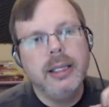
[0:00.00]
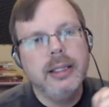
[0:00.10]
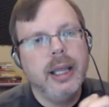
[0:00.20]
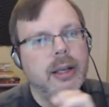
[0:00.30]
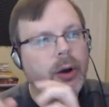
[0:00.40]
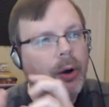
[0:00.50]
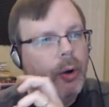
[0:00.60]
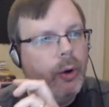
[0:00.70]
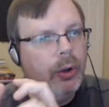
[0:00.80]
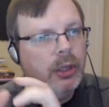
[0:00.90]
and then
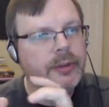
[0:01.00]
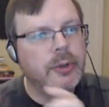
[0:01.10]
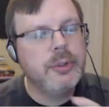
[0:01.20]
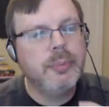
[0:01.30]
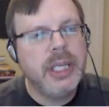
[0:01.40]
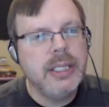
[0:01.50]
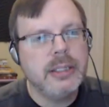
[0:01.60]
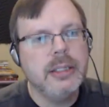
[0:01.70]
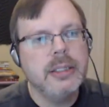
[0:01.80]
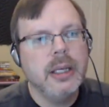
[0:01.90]
all of those
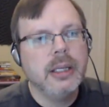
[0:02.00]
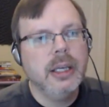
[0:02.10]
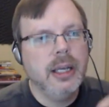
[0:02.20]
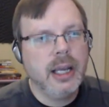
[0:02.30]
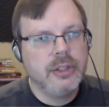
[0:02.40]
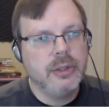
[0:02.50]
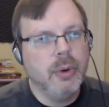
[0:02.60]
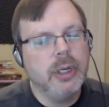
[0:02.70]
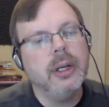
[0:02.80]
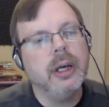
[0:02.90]
pieces connect to
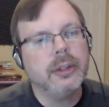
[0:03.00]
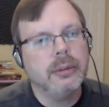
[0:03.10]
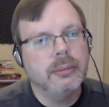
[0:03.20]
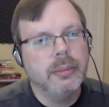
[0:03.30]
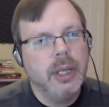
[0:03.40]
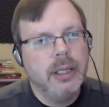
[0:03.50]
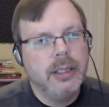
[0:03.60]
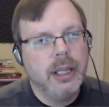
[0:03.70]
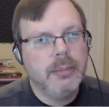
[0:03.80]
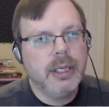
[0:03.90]
one another.
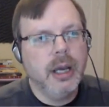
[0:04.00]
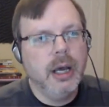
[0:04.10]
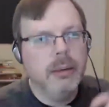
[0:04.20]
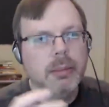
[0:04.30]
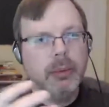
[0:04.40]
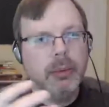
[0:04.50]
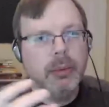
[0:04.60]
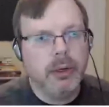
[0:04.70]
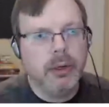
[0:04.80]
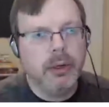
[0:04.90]
They become
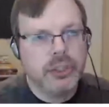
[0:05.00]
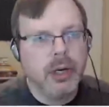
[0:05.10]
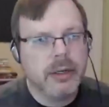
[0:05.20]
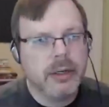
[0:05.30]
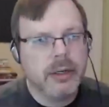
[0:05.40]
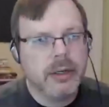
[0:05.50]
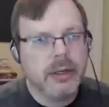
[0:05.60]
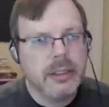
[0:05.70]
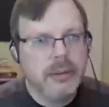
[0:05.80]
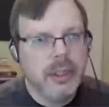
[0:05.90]
what's called a shard
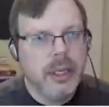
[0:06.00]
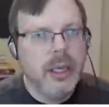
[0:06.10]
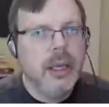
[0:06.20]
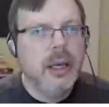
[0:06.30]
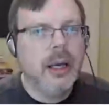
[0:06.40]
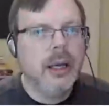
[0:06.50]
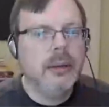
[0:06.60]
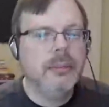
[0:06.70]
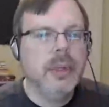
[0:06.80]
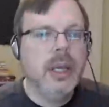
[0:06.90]
net.
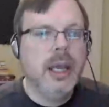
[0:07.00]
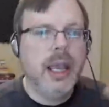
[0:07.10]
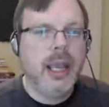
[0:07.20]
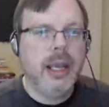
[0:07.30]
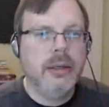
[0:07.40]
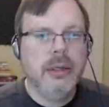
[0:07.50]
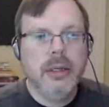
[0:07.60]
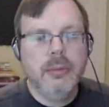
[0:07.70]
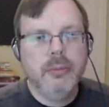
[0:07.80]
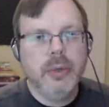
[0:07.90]
And
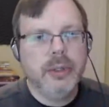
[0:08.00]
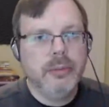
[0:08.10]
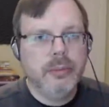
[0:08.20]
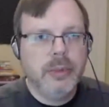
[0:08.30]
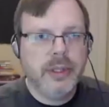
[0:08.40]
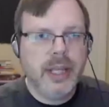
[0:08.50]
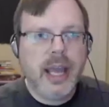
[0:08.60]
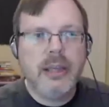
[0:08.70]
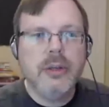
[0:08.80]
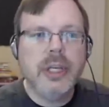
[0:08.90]
with that,
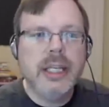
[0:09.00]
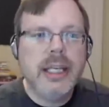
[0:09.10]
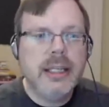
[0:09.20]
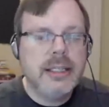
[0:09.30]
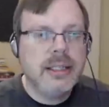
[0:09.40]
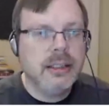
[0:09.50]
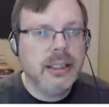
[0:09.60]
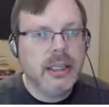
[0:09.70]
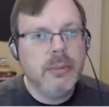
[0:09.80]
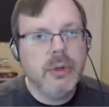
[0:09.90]
you can instantly
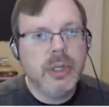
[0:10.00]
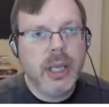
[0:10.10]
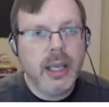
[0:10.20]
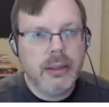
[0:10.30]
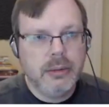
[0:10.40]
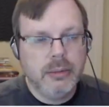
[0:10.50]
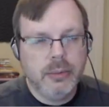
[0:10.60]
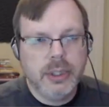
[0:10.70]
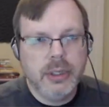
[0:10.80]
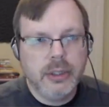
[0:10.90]
communicate with
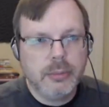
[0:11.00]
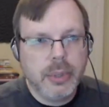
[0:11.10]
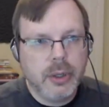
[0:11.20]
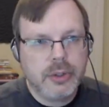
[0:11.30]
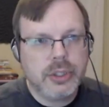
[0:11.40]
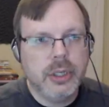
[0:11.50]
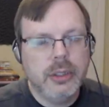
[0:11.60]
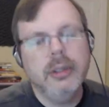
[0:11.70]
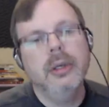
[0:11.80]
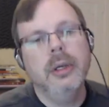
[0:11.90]
another person
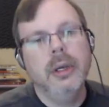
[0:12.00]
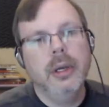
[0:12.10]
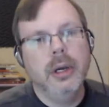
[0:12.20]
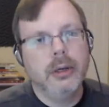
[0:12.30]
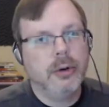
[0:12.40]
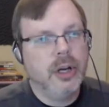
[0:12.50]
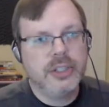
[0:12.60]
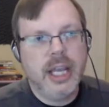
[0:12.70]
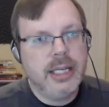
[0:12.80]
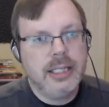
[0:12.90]
across
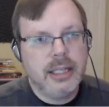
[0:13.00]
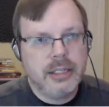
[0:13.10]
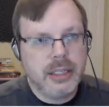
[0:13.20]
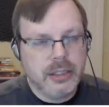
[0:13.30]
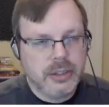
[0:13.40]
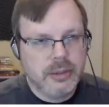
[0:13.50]
any distance.